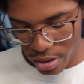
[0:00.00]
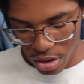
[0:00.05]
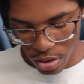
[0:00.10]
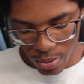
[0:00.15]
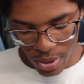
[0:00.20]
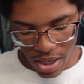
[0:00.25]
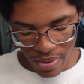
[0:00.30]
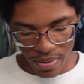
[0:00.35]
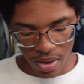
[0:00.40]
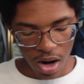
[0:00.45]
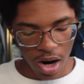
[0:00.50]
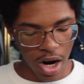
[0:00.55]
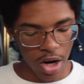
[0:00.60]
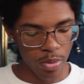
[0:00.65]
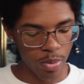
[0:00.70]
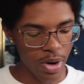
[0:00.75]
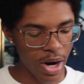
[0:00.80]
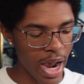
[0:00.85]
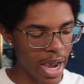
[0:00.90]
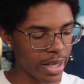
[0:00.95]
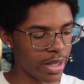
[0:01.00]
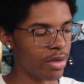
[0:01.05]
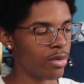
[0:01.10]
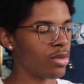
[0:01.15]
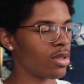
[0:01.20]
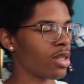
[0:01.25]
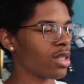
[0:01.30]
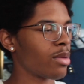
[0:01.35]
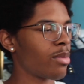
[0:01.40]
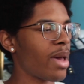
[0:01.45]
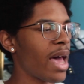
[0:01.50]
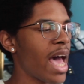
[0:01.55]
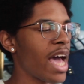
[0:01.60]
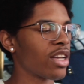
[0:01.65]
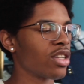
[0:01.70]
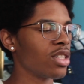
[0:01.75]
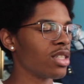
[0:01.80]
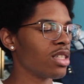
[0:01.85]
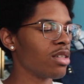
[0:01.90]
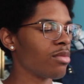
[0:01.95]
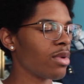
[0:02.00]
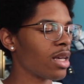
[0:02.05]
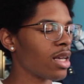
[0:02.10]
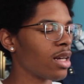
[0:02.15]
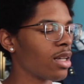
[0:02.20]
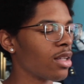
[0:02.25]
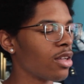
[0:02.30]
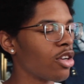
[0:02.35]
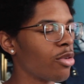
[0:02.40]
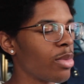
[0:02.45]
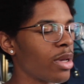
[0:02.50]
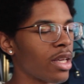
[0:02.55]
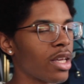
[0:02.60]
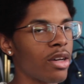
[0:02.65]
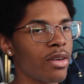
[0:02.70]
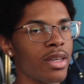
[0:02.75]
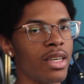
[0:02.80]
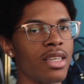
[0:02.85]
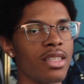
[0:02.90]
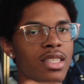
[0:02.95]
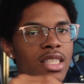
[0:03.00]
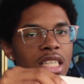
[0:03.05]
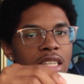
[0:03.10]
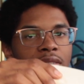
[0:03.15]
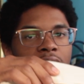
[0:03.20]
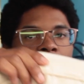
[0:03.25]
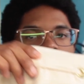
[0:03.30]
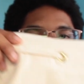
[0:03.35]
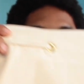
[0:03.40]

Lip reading: to whatever hardware I use on the bag just to make it a little bit cohesive.